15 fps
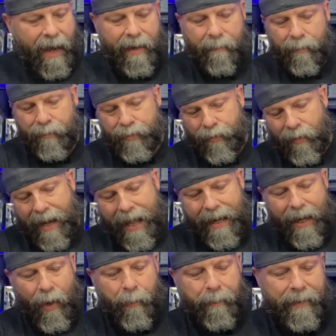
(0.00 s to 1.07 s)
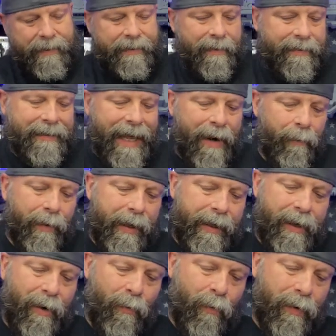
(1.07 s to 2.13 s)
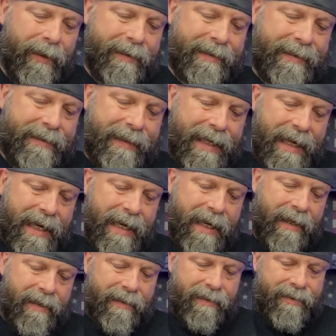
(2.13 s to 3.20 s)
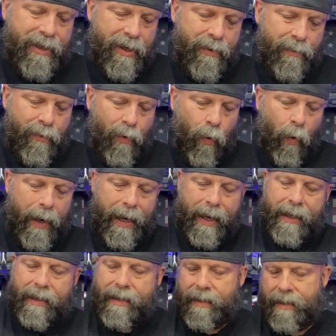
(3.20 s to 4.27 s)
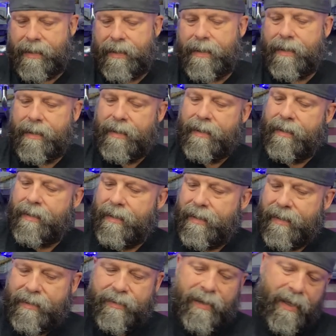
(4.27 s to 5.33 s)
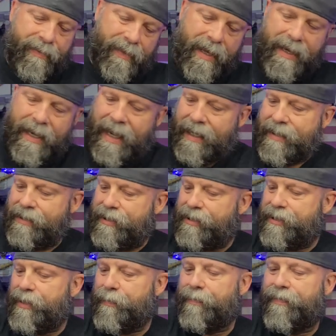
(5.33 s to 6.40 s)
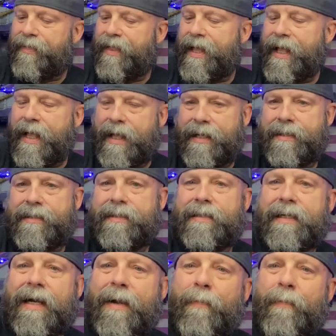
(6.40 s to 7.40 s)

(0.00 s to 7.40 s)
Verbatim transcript: right, I'm going to try to open this up because I really don't want to see it too quick. So I think I can just do this. and